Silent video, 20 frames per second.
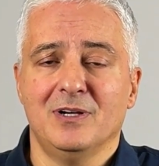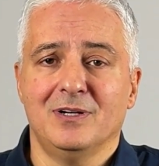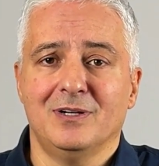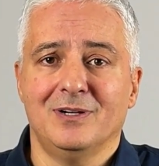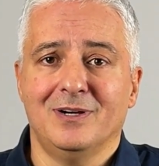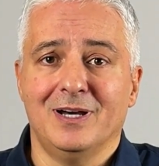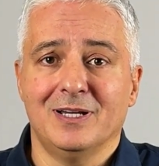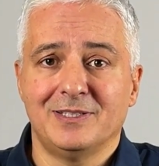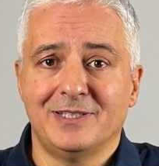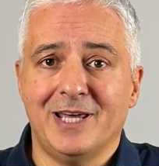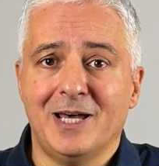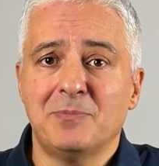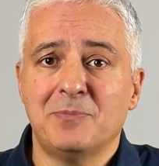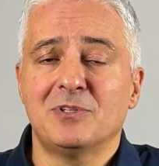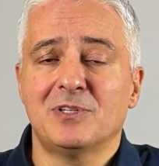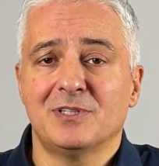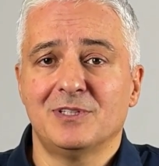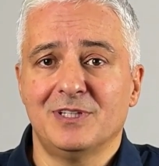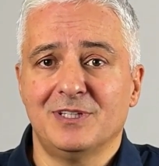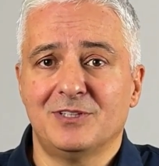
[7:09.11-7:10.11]

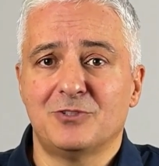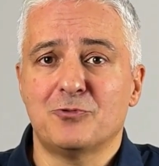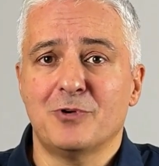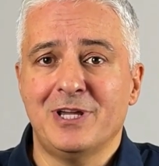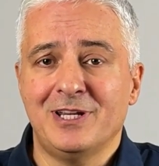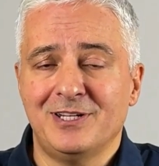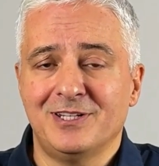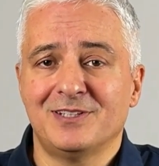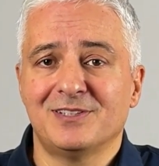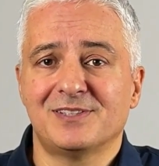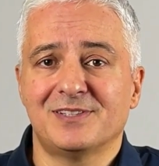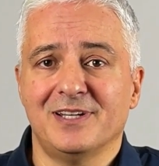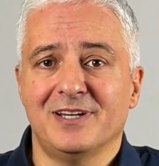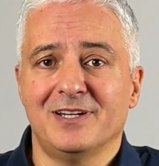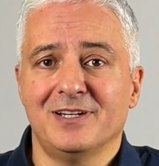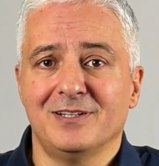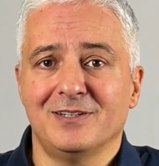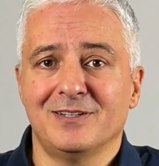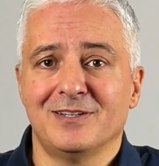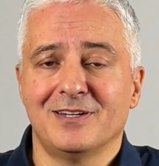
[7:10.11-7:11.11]
adapt the training
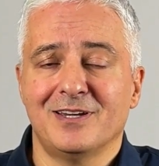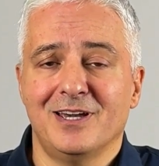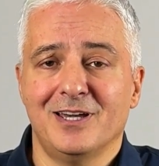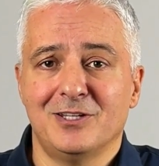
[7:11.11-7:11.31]
style